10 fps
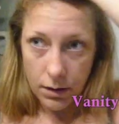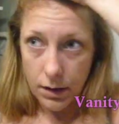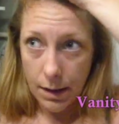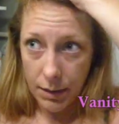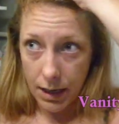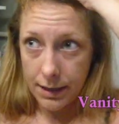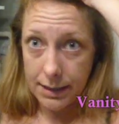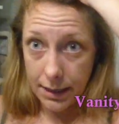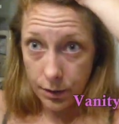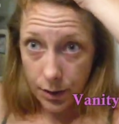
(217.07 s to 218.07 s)
And because
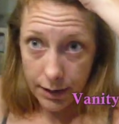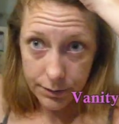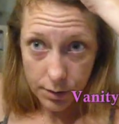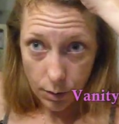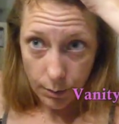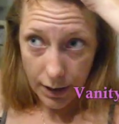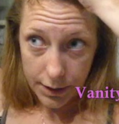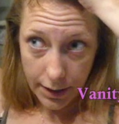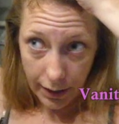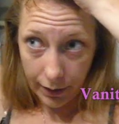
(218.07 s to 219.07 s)
I do have so much
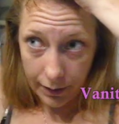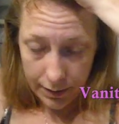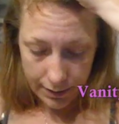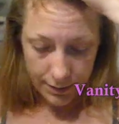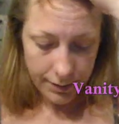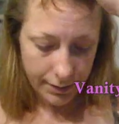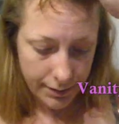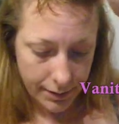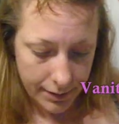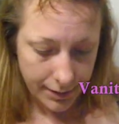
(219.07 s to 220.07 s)
hair,
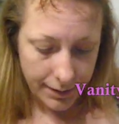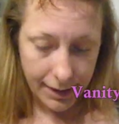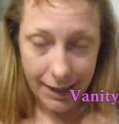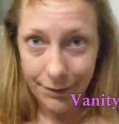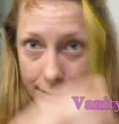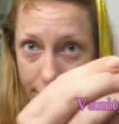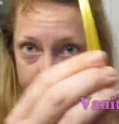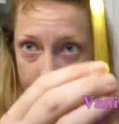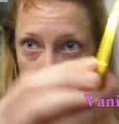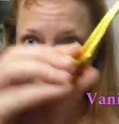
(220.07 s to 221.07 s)
I have to use
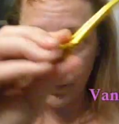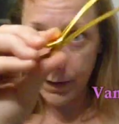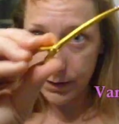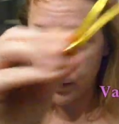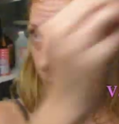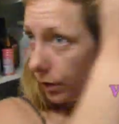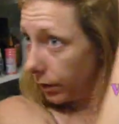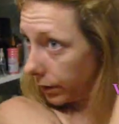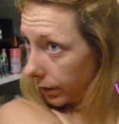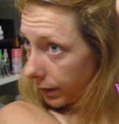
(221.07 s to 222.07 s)
two of these little
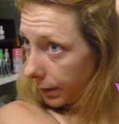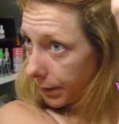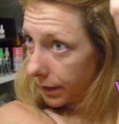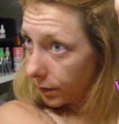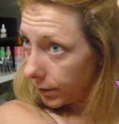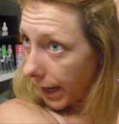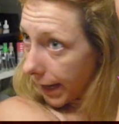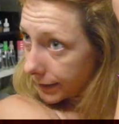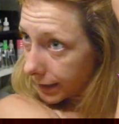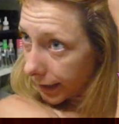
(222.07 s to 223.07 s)
clippy
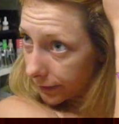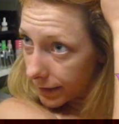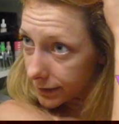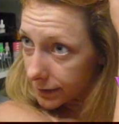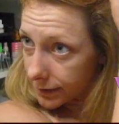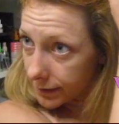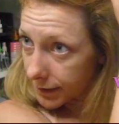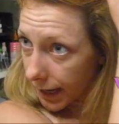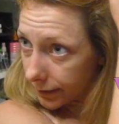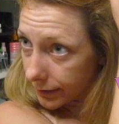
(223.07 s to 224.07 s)
doodads. I got these at
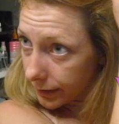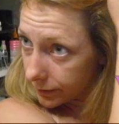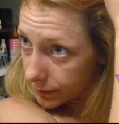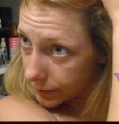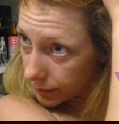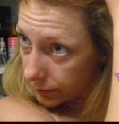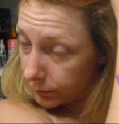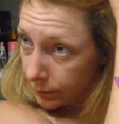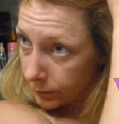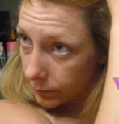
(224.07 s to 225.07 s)
Sally's.
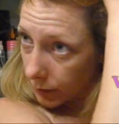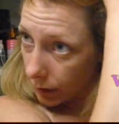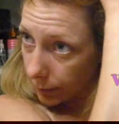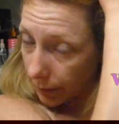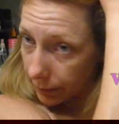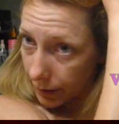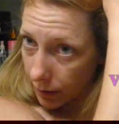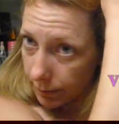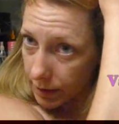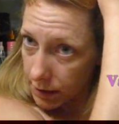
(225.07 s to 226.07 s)
You could probably get
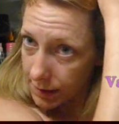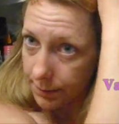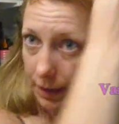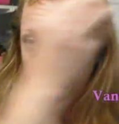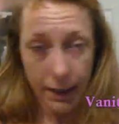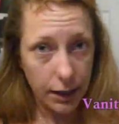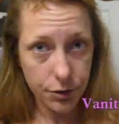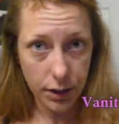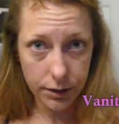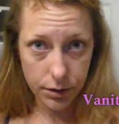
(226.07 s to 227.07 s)
them at just about any
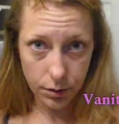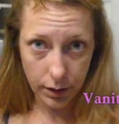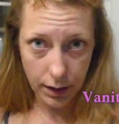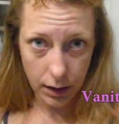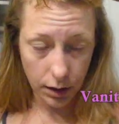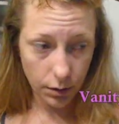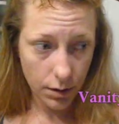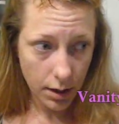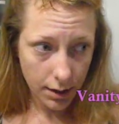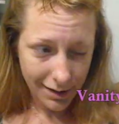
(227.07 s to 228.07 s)
drugstore that you
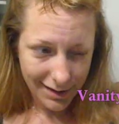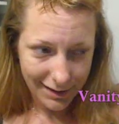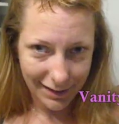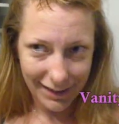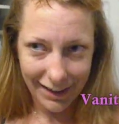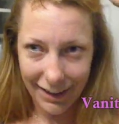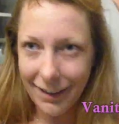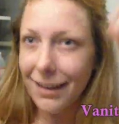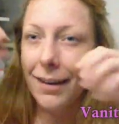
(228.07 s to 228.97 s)
like.